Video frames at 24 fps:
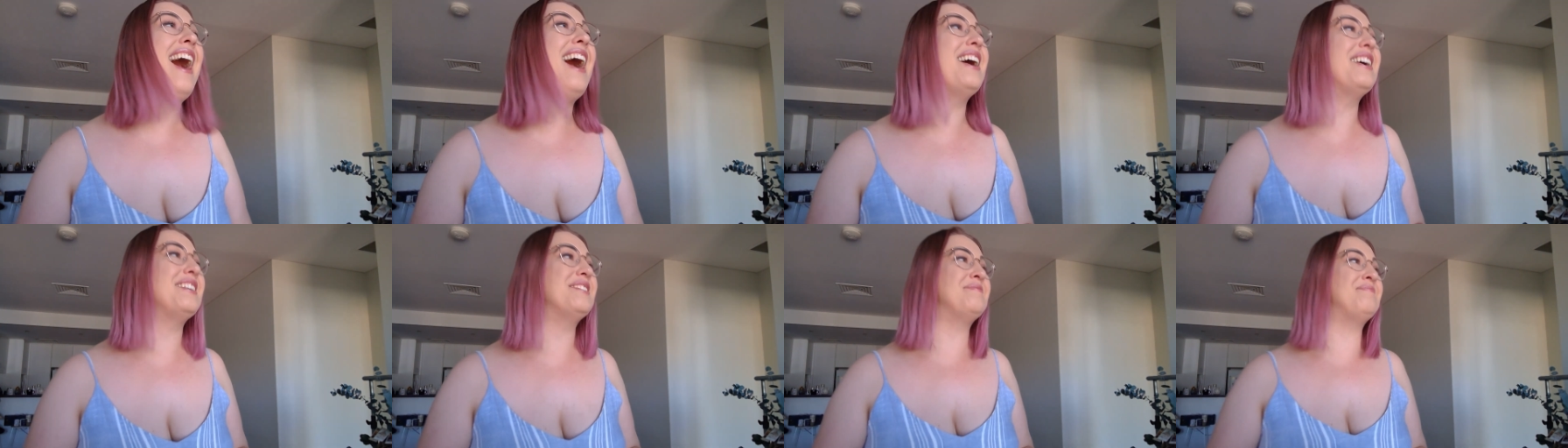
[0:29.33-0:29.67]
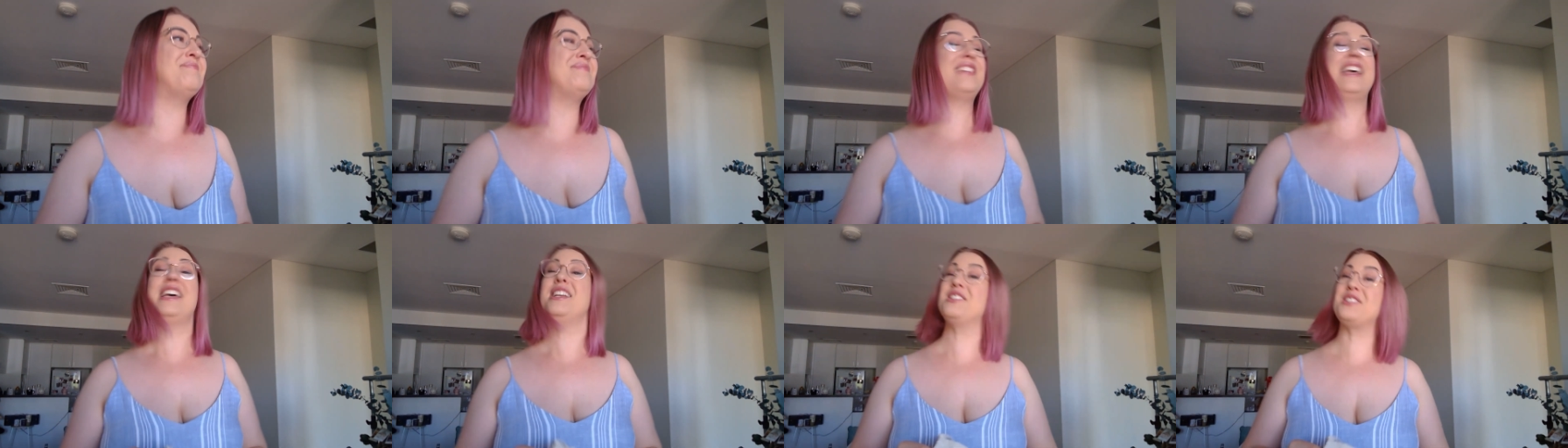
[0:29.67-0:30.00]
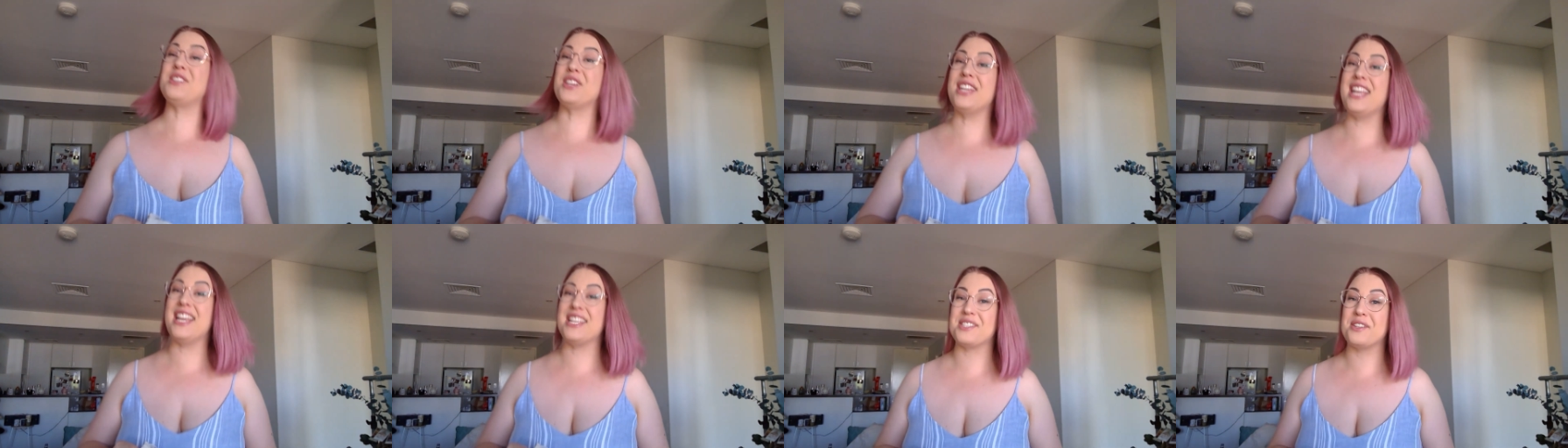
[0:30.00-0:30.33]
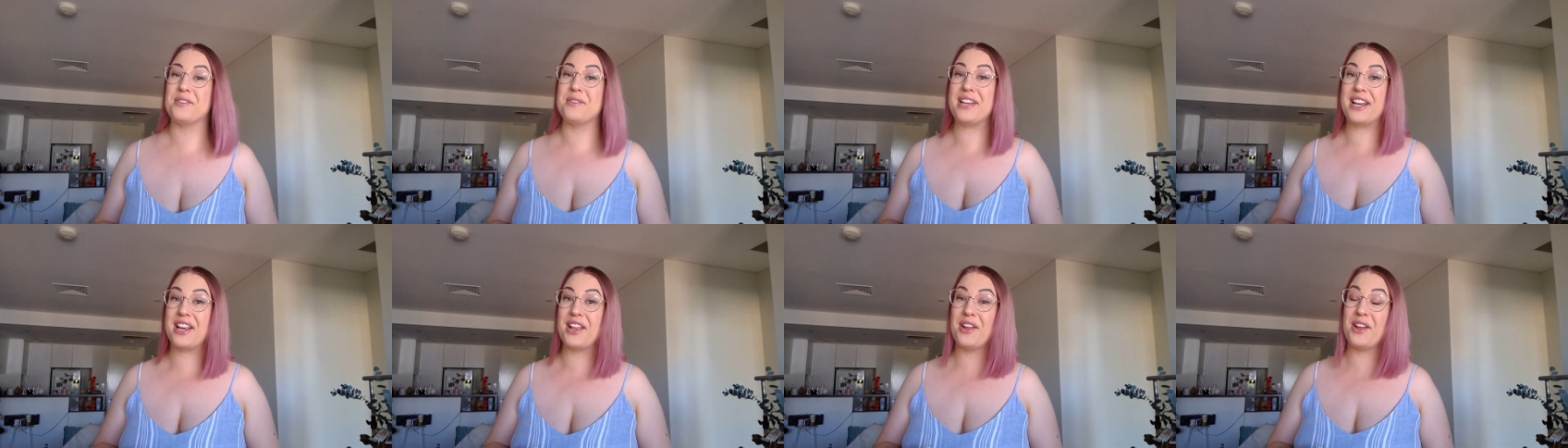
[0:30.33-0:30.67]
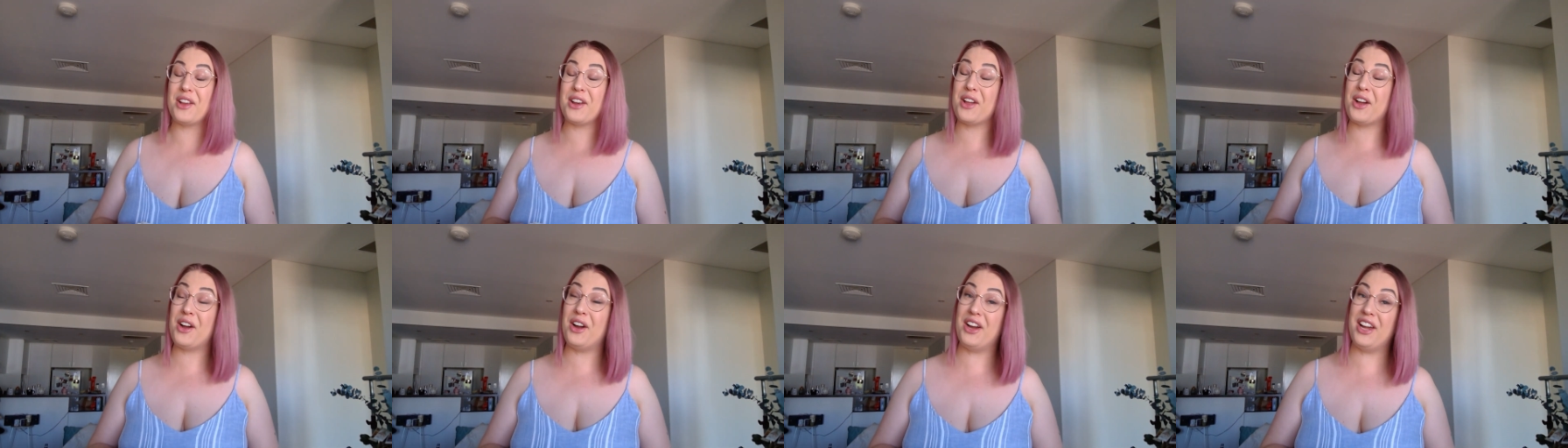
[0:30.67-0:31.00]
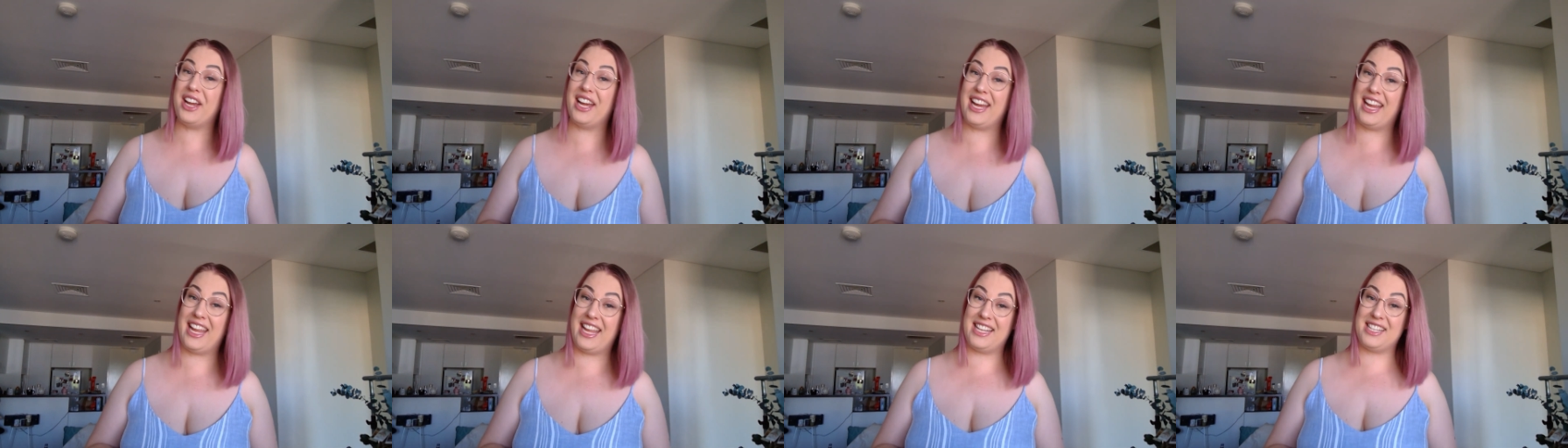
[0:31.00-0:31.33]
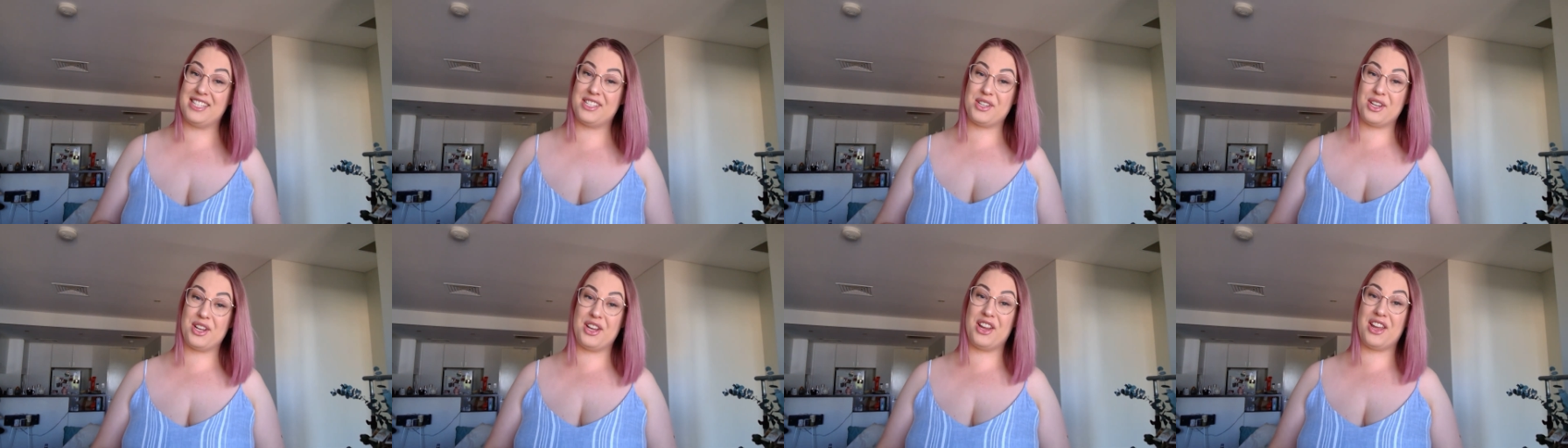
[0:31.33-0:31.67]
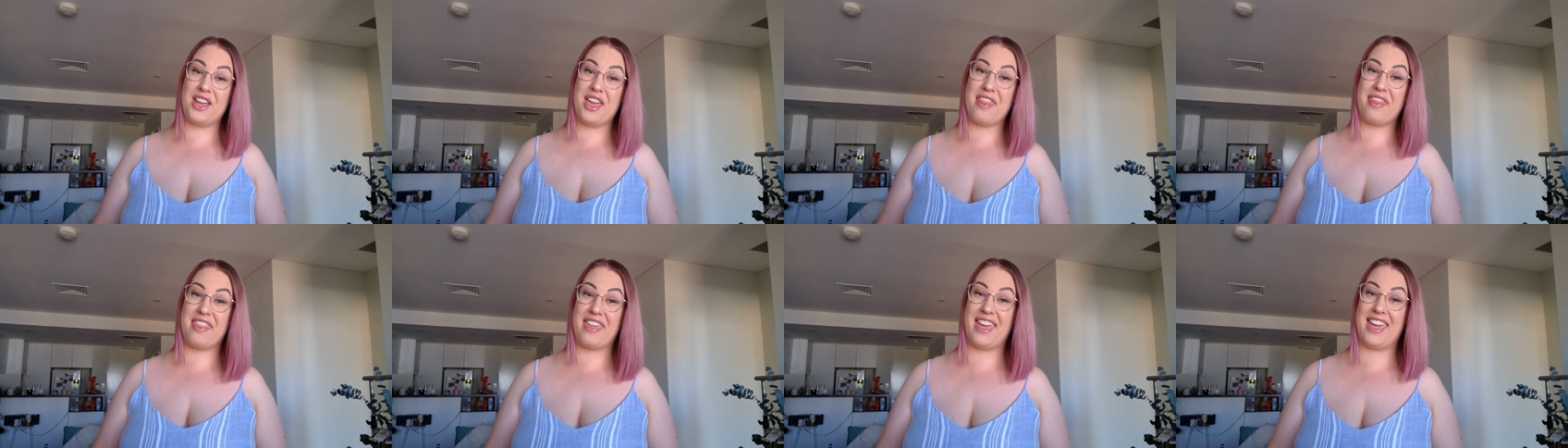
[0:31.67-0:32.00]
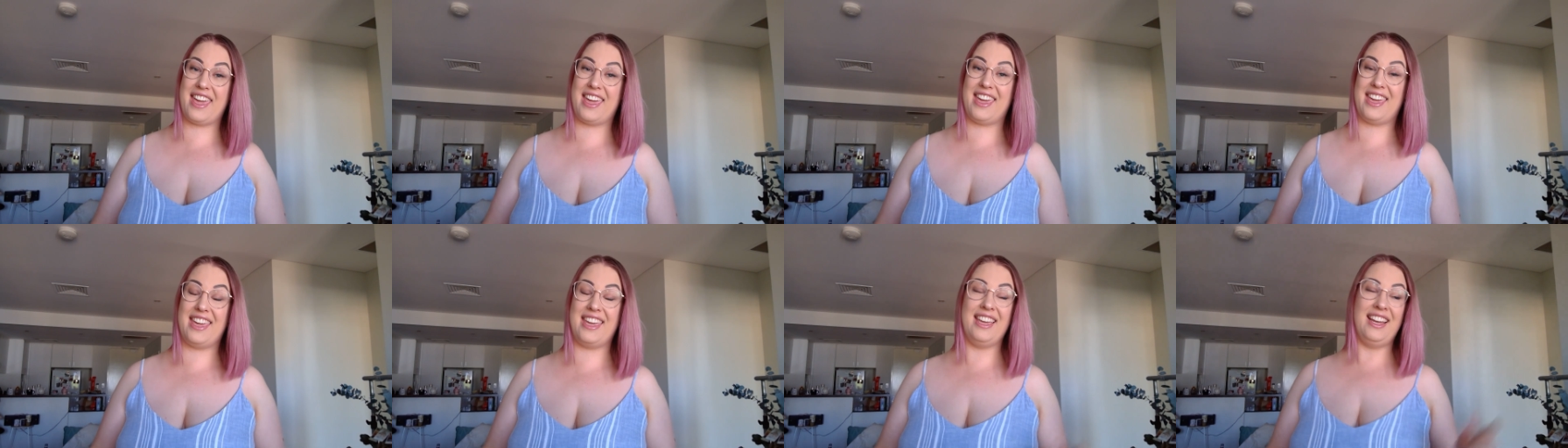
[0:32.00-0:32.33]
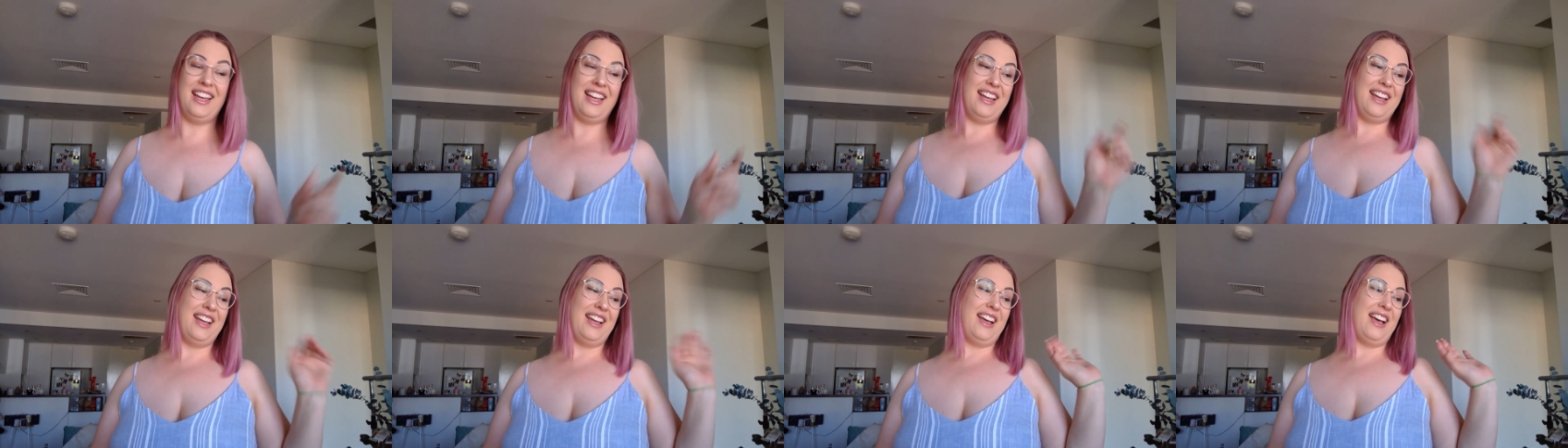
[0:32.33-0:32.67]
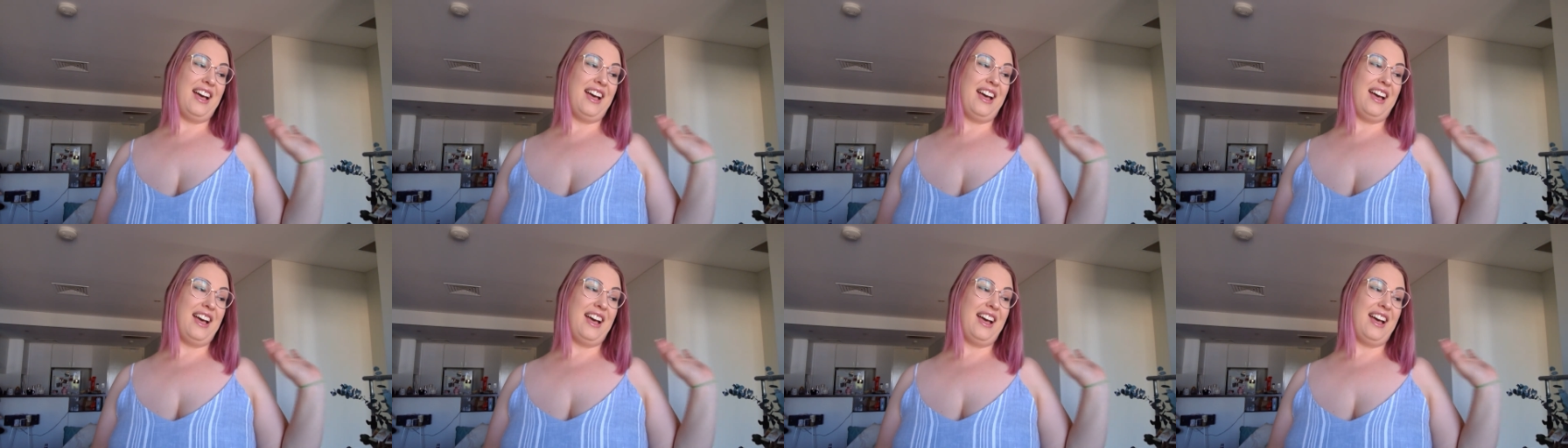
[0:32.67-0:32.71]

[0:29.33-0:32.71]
And so yeah, so we're going to go into the